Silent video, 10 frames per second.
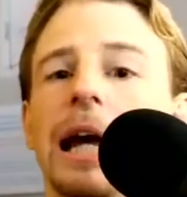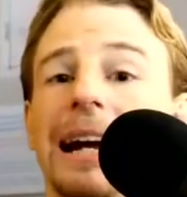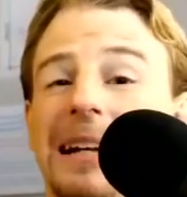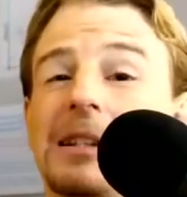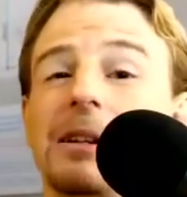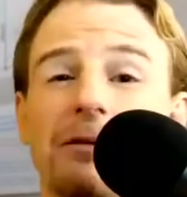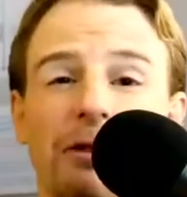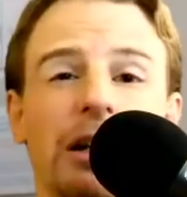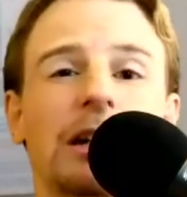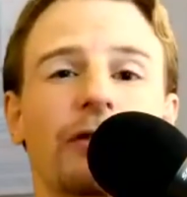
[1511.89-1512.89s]
and that's a
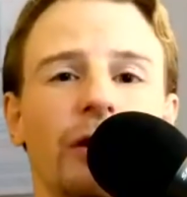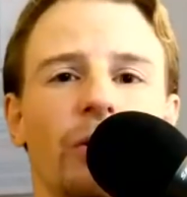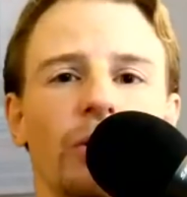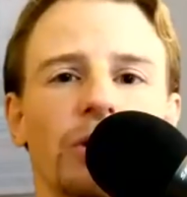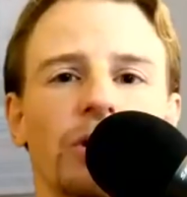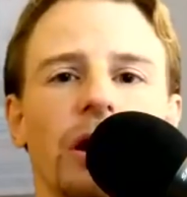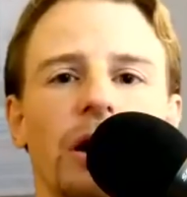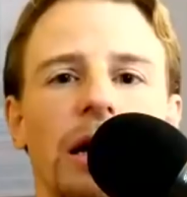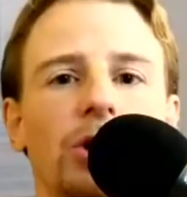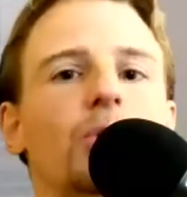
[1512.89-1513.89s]
very difficult
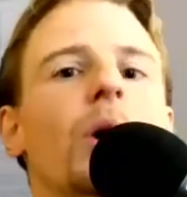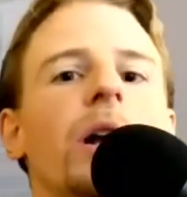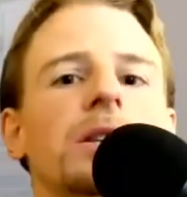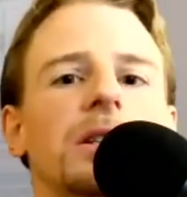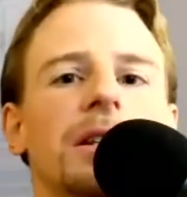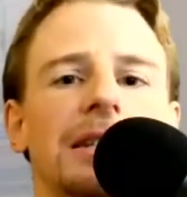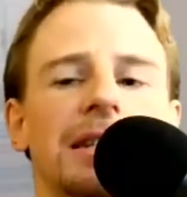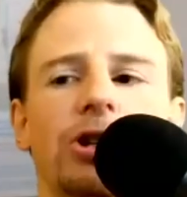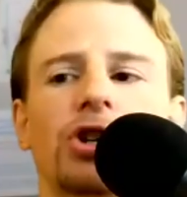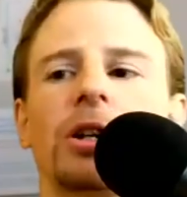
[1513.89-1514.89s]
and nuanced
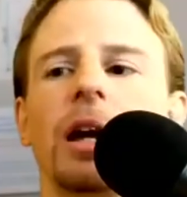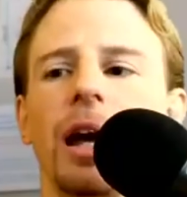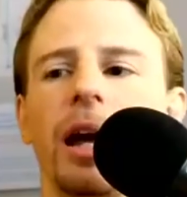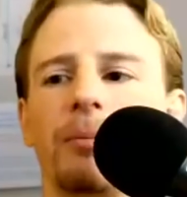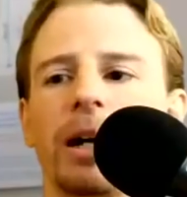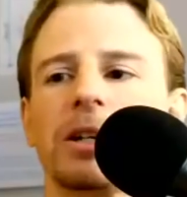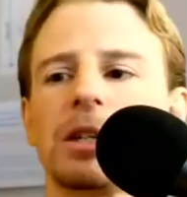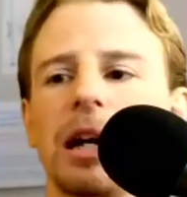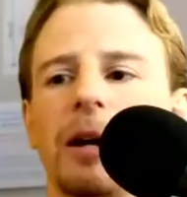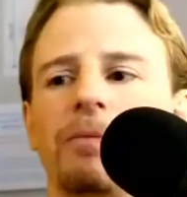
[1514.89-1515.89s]
discussion, but
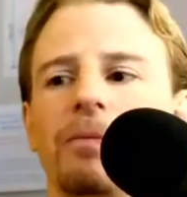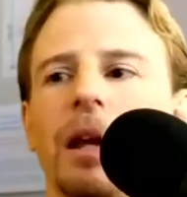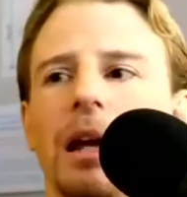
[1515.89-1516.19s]
um,